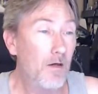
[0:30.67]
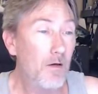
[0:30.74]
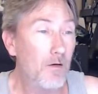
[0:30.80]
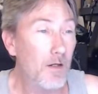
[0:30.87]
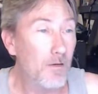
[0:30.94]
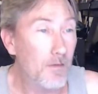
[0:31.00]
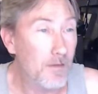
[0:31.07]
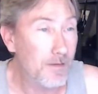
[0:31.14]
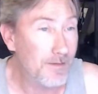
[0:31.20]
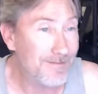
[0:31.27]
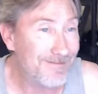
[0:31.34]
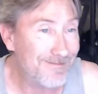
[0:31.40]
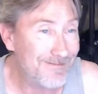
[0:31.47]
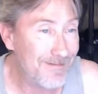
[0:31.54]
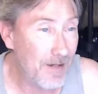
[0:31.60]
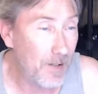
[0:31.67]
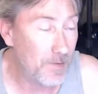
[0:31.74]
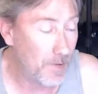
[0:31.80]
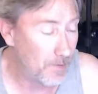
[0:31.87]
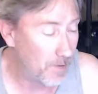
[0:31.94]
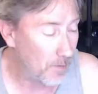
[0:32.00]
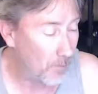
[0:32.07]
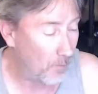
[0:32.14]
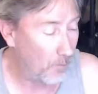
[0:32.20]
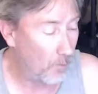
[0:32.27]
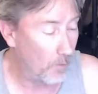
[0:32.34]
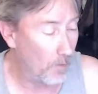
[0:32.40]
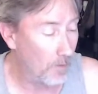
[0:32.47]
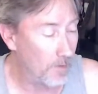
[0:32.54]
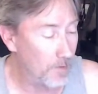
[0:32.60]
Well, as I said
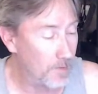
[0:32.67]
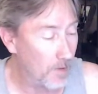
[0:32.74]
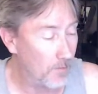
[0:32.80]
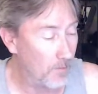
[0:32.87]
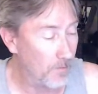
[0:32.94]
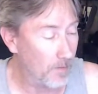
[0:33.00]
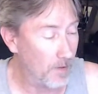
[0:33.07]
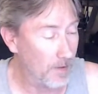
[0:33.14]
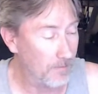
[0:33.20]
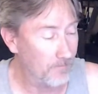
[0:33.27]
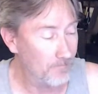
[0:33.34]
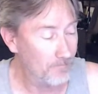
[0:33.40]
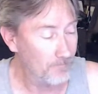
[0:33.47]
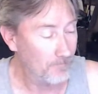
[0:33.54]
before on this other thing,